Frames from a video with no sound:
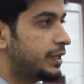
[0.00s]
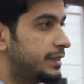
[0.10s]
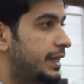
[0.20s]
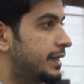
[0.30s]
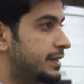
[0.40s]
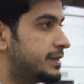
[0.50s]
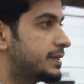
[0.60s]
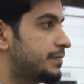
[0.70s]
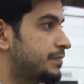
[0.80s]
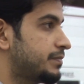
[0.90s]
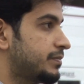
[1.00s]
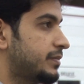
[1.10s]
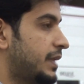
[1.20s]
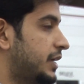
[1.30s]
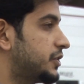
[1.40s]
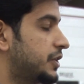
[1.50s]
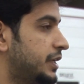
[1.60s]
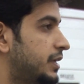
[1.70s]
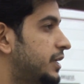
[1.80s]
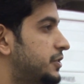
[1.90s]
days, actually,
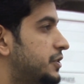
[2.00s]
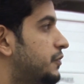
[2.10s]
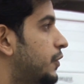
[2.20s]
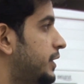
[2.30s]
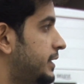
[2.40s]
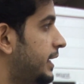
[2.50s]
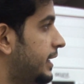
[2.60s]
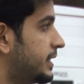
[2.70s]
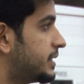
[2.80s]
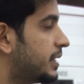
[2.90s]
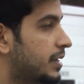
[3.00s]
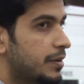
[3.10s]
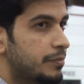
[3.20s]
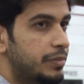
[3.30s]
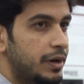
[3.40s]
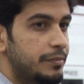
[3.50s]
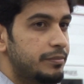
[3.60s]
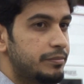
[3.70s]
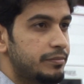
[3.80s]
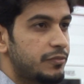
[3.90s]
not just 40 days, but
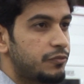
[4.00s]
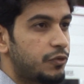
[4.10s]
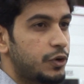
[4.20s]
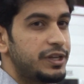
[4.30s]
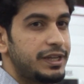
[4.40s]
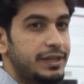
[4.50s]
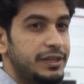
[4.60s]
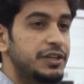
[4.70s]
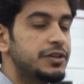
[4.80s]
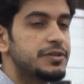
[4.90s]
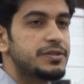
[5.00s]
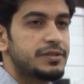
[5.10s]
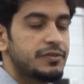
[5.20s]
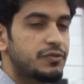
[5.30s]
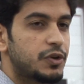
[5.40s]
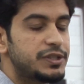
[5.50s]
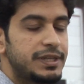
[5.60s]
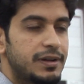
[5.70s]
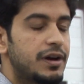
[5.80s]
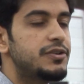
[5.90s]
40 years,
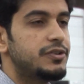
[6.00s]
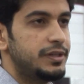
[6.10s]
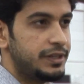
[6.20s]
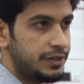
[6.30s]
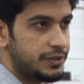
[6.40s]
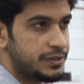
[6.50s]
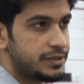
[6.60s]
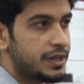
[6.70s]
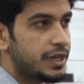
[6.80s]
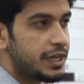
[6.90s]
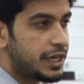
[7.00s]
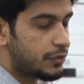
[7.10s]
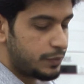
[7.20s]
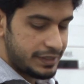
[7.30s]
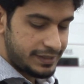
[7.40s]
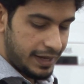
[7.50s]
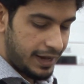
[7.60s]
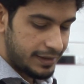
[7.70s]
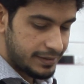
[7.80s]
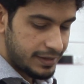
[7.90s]
1400 years, here we
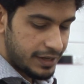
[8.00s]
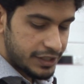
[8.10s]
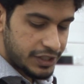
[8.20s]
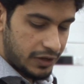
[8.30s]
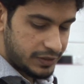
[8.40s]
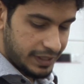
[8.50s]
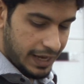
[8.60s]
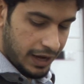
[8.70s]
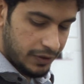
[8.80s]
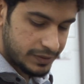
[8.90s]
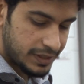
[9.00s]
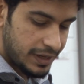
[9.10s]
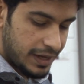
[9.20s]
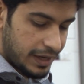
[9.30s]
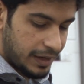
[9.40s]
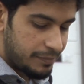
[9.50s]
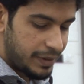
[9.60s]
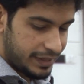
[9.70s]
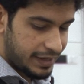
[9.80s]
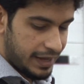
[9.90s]
stand shouting out,
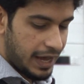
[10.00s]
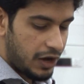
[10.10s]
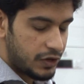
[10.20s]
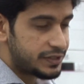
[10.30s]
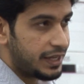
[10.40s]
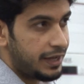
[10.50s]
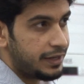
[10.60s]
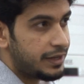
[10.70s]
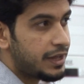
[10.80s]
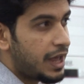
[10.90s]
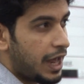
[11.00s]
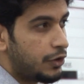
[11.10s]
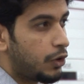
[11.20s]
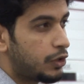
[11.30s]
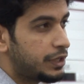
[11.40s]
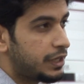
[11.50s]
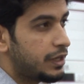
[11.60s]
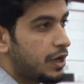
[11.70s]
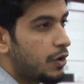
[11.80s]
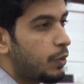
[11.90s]
Labbaik ya Hussein, and holding
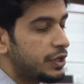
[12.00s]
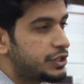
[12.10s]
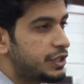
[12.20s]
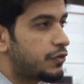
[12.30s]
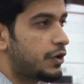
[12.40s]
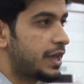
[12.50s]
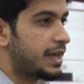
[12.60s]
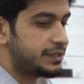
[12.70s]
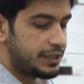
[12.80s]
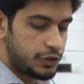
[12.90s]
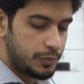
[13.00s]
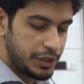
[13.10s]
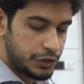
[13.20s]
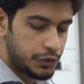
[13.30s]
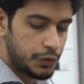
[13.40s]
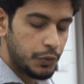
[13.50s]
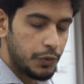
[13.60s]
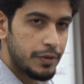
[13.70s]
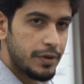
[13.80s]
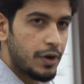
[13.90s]
what she forecasted to be true
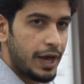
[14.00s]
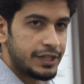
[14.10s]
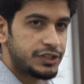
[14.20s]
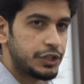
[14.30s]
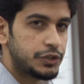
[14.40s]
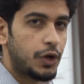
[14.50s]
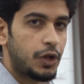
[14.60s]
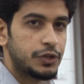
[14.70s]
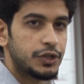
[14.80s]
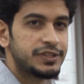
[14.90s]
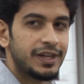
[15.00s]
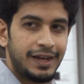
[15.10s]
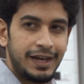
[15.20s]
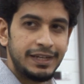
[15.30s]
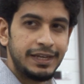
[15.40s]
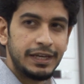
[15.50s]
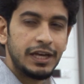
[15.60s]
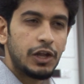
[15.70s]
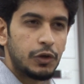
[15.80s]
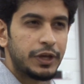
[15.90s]
as she told her son Ali,
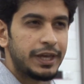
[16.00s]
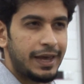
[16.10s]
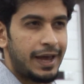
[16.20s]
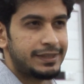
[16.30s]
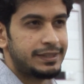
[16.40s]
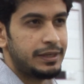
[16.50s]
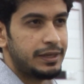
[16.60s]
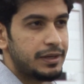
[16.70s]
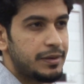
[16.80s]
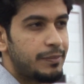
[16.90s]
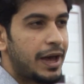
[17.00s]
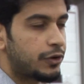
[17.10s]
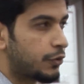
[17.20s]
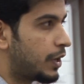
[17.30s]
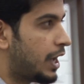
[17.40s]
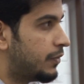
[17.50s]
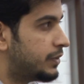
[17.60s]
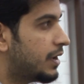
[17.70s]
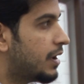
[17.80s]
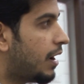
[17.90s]
looking at the battleground,
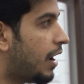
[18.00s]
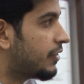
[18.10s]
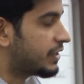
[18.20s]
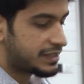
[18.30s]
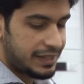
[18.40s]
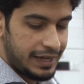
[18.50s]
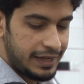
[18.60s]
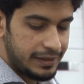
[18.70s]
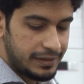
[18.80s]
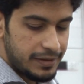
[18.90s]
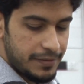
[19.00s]
all the slain.